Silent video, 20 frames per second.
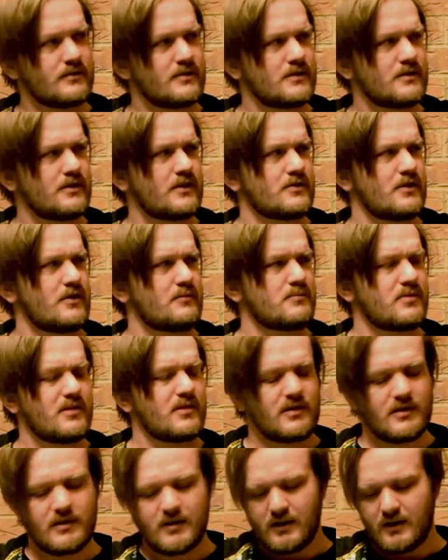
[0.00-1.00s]
Shut up.
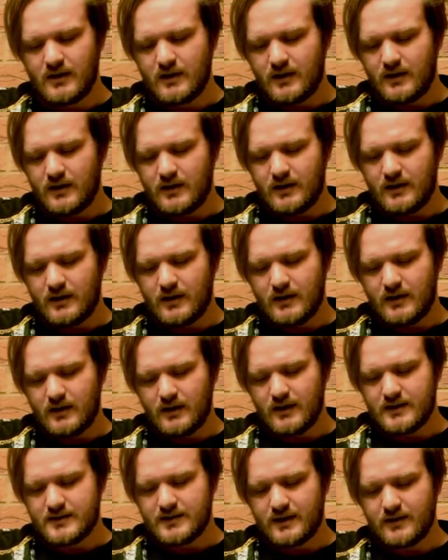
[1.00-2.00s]

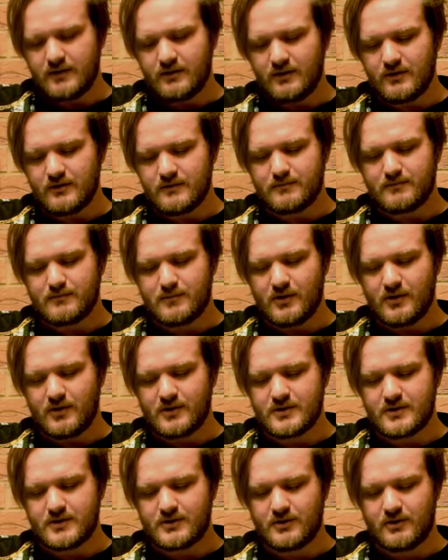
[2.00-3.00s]
It's a
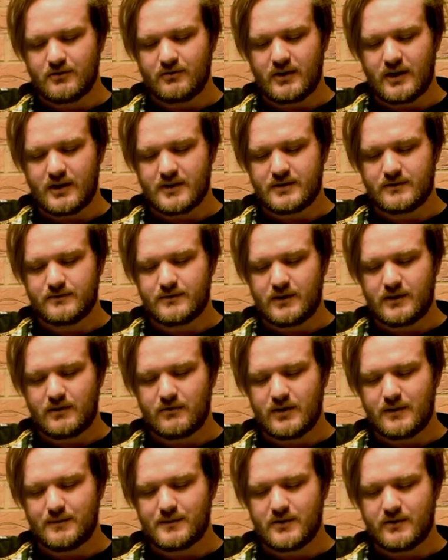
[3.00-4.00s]
third-person shooter action
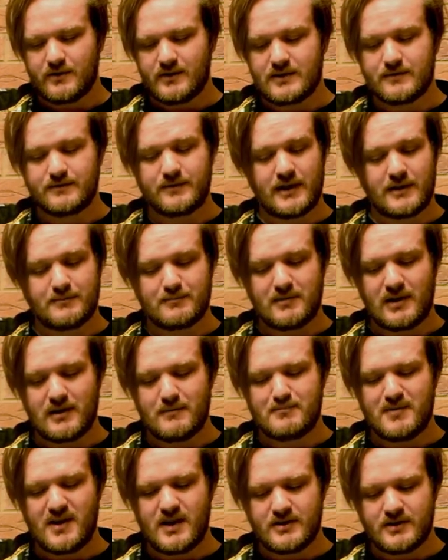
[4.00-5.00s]
video game series developed by
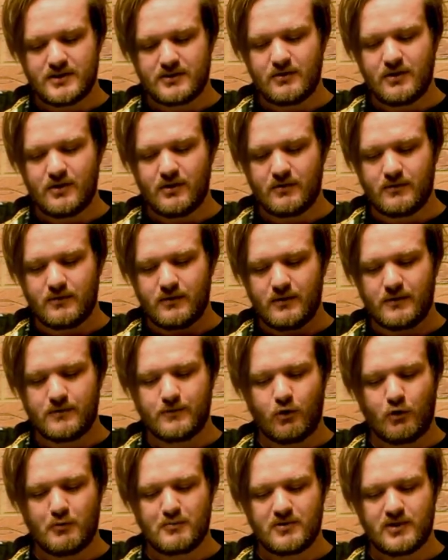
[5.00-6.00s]
Bensound Studio,
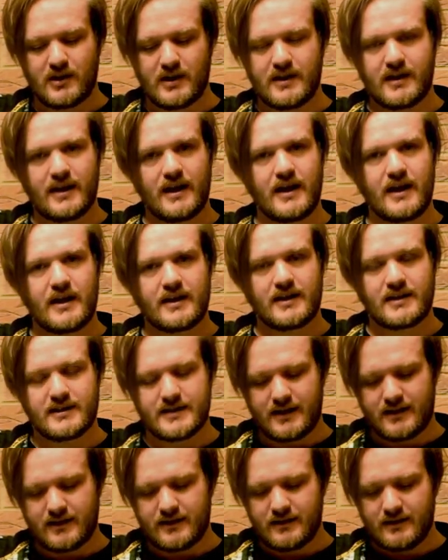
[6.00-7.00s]
formerly
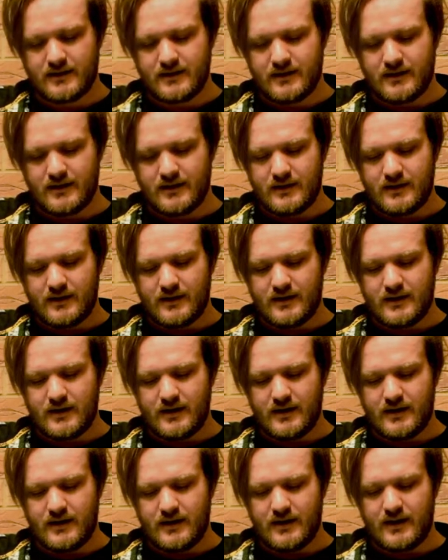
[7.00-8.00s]
Eidetic,
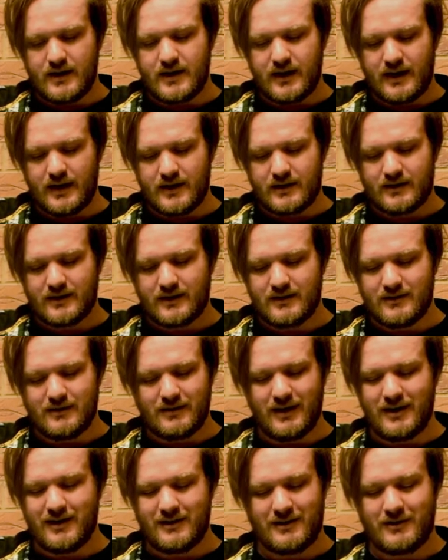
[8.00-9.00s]

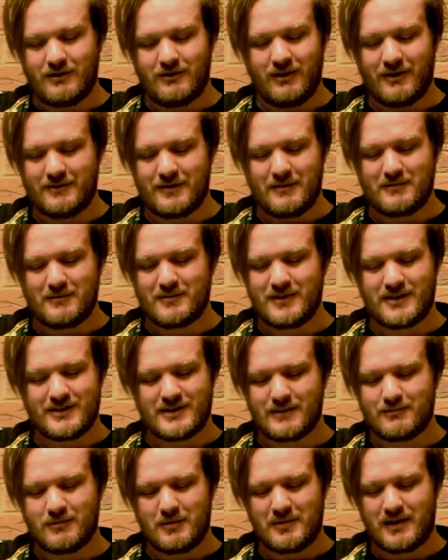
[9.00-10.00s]
I don't know if I pronounced
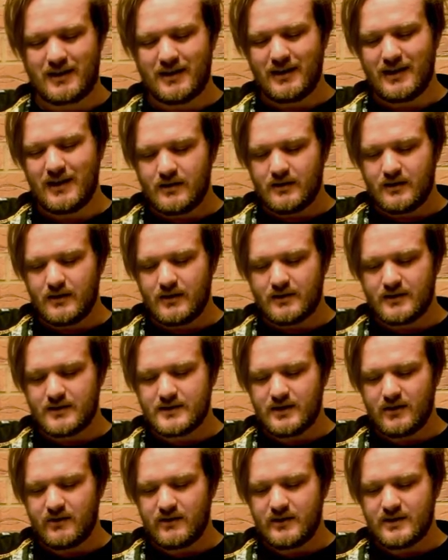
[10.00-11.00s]
that properly. In the
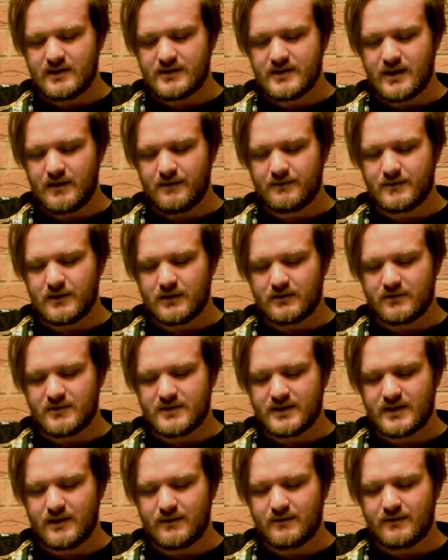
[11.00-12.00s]
series, Syphon Filter
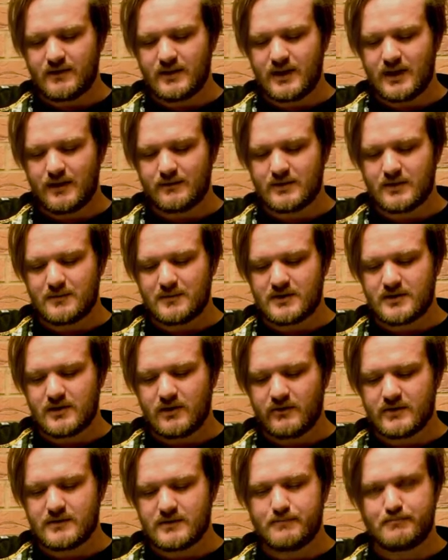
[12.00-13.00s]
is given the name to the
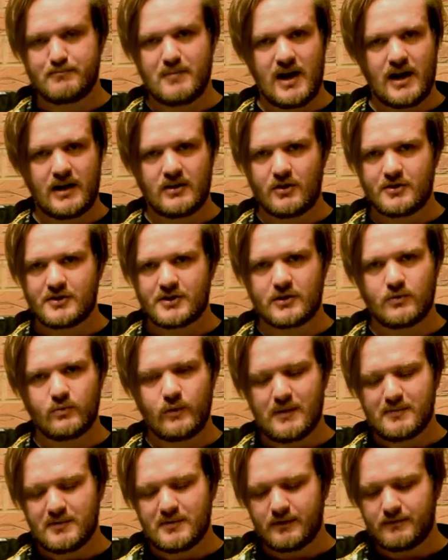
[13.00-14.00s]
mysterious biological
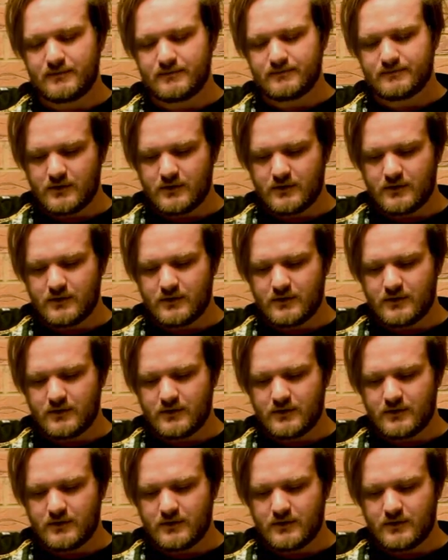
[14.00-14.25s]
weapon.